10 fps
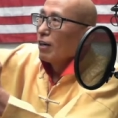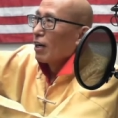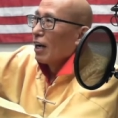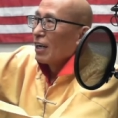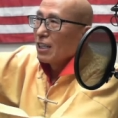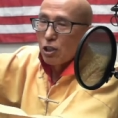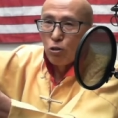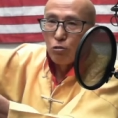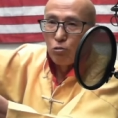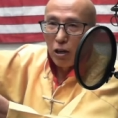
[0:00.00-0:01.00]
Let's go
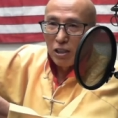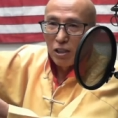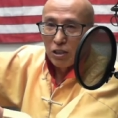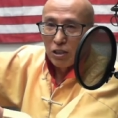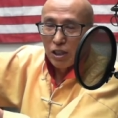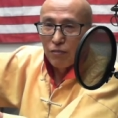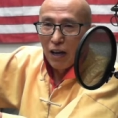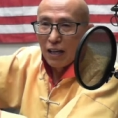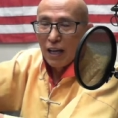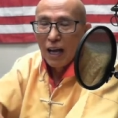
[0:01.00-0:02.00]
to the drugstore, see if I
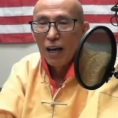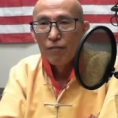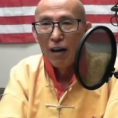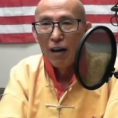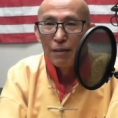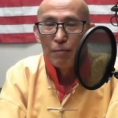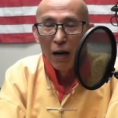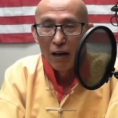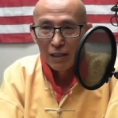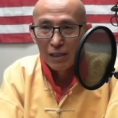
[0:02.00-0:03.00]
have
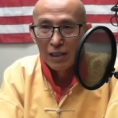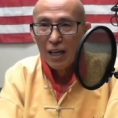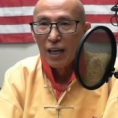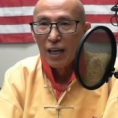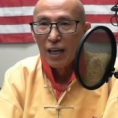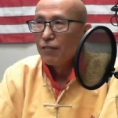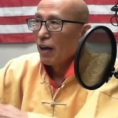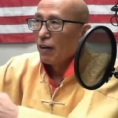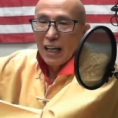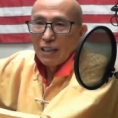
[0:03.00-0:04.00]
antibiotics, if I have
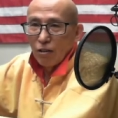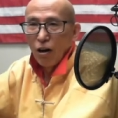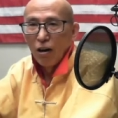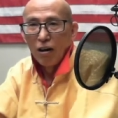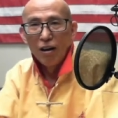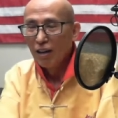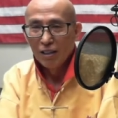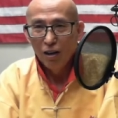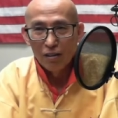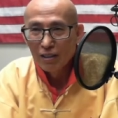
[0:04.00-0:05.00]
Tylenol.
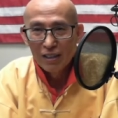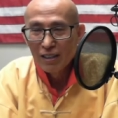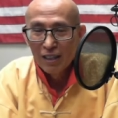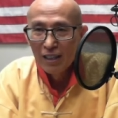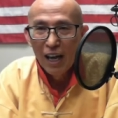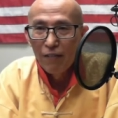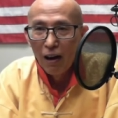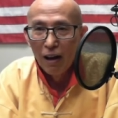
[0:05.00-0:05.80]
No, never.